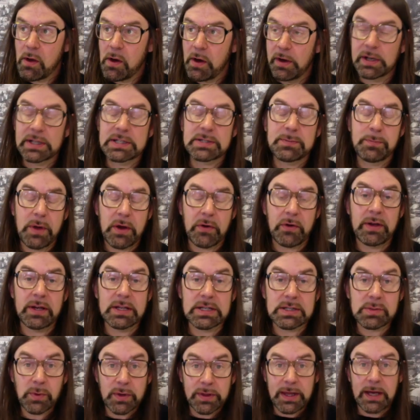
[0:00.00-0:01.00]

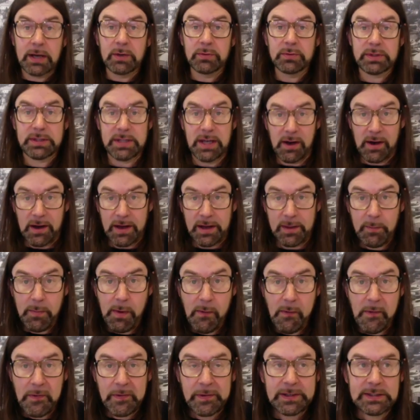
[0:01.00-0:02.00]
experience without
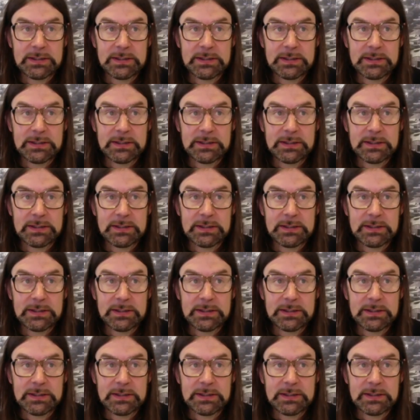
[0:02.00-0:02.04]
time,